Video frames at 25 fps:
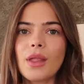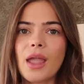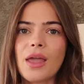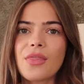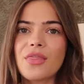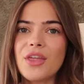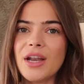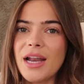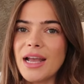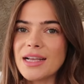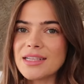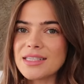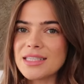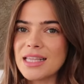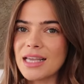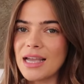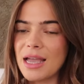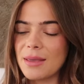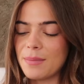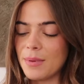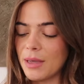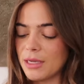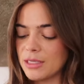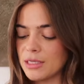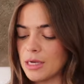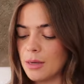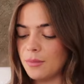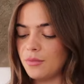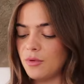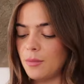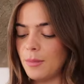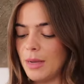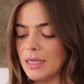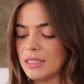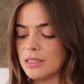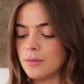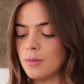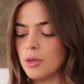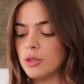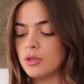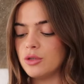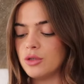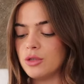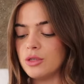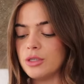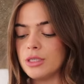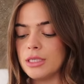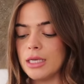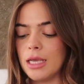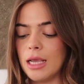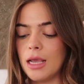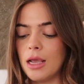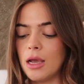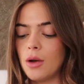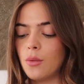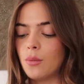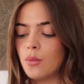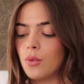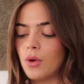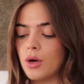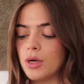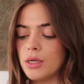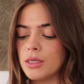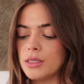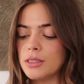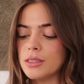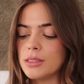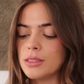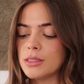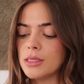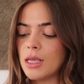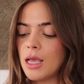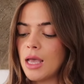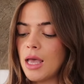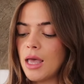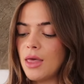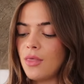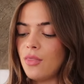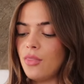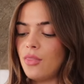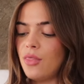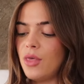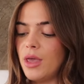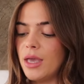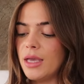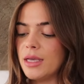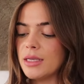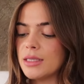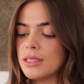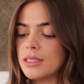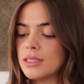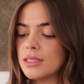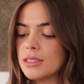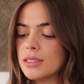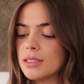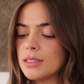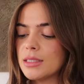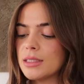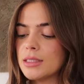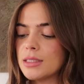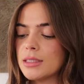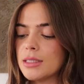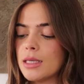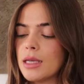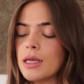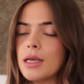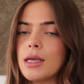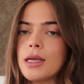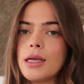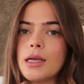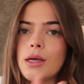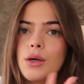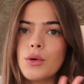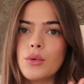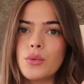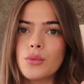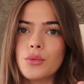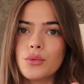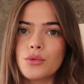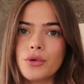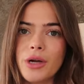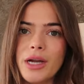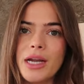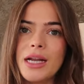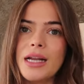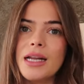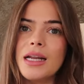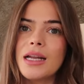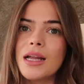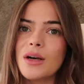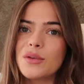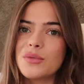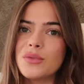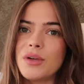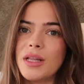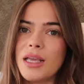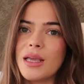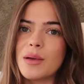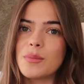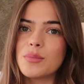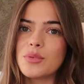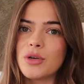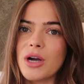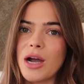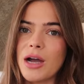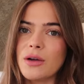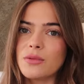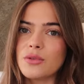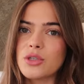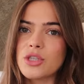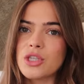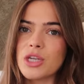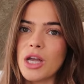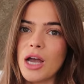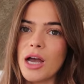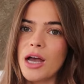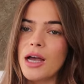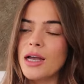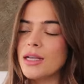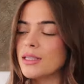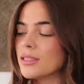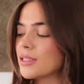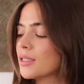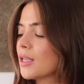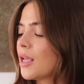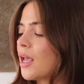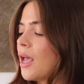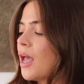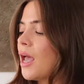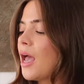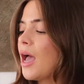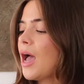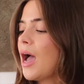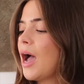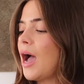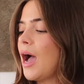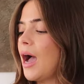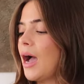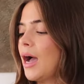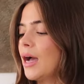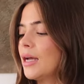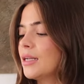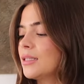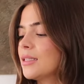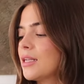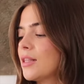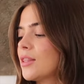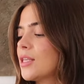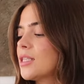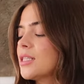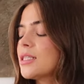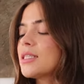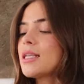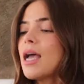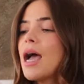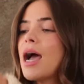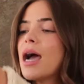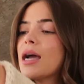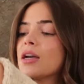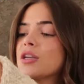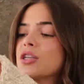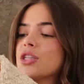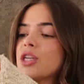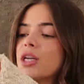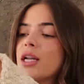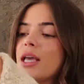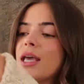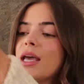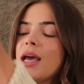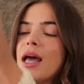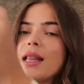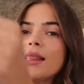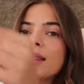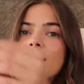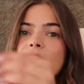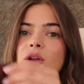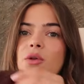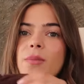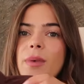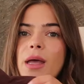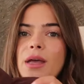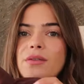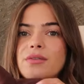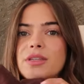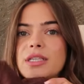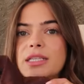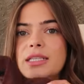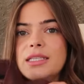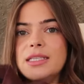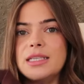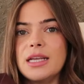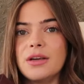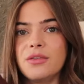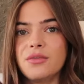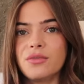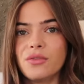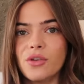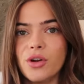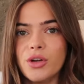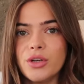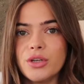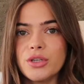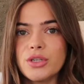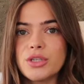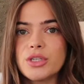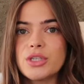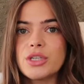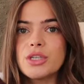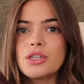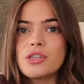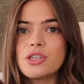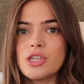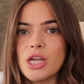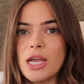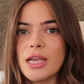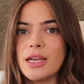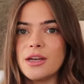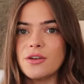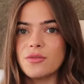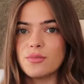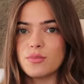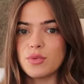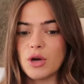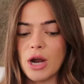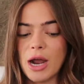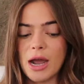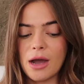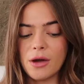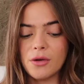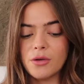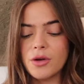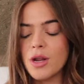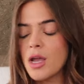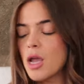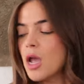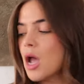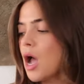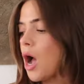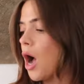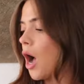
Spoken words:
The next thing I picked up from Massimo Dutti was this really lovely brown shirt. And this is actually a little bit of a different shade of brown.